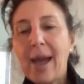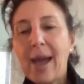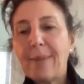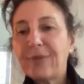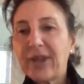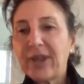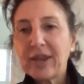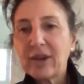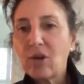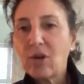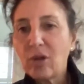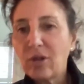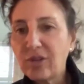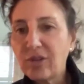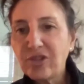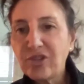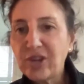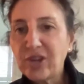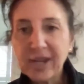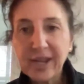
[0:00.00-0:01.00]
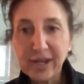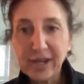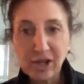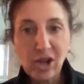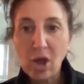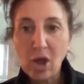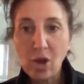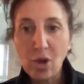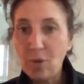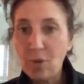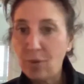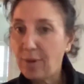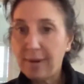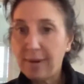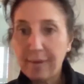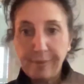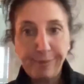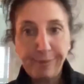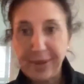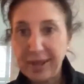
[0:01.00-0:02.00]
Technology can go
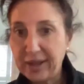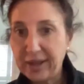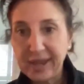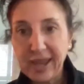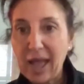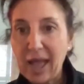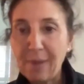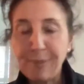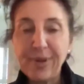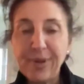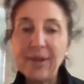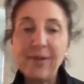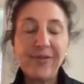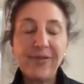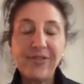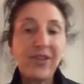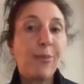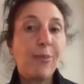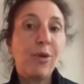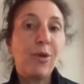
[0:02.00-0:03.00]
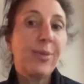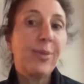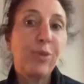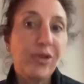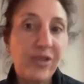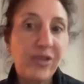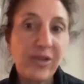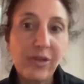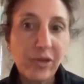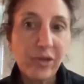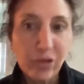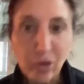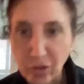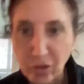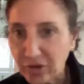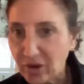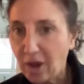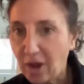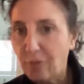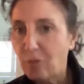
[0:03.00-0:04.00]
belly up if somebody puts in the
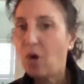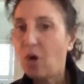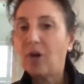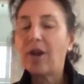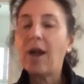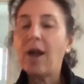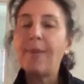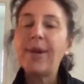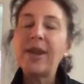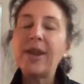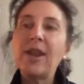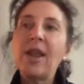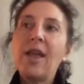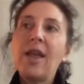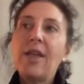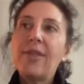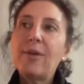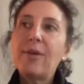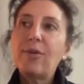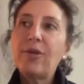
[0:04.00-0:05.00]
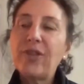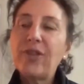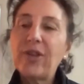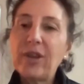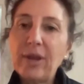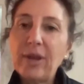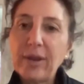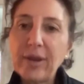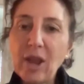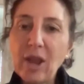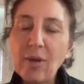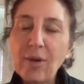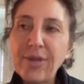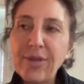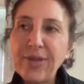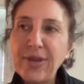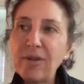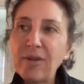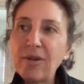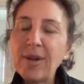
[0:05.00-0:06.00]
source code wrong. I mean, there was
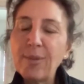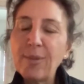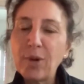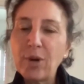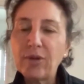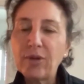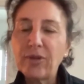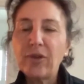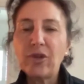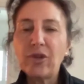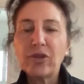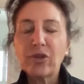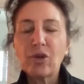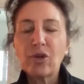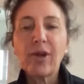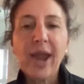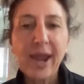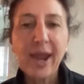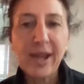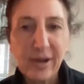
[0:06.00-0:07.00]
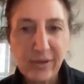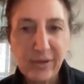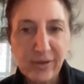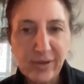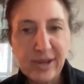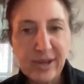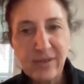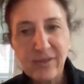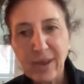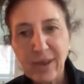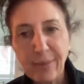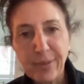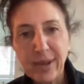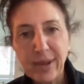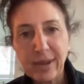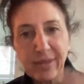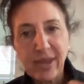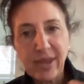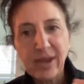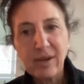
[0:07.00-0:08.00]
Ethereum when it was first created did
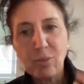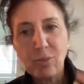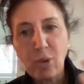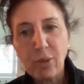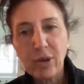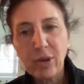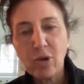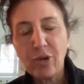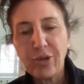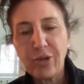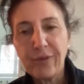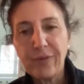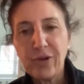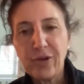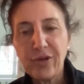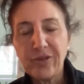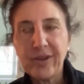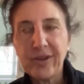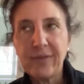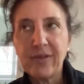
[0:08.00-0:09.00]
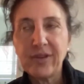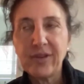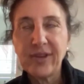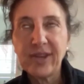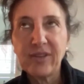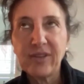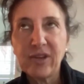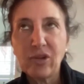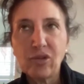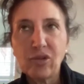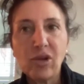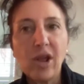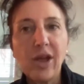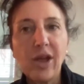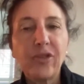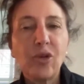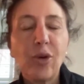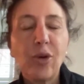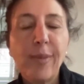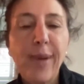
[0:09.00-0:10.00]
something. They did what we called the first ever
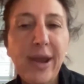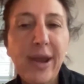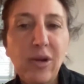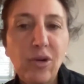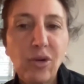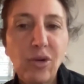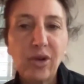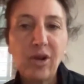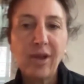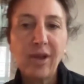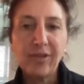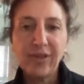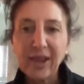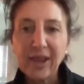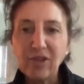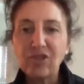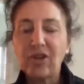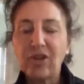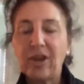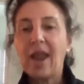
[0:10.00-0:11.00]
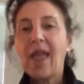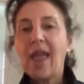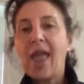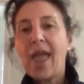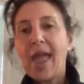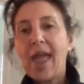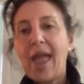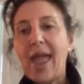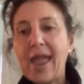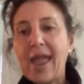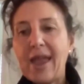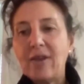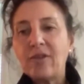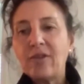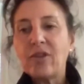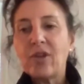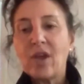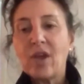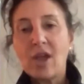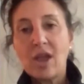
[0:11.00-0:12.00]
decentralized automated organization,
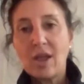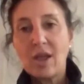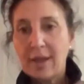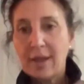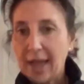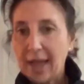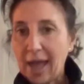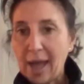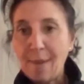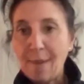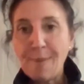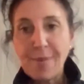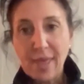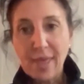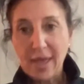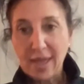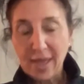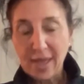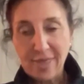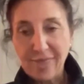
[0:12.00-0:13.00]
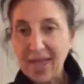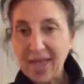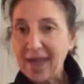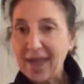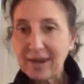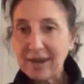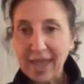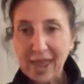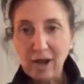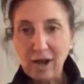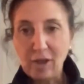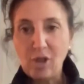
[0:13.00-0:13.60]
and that had a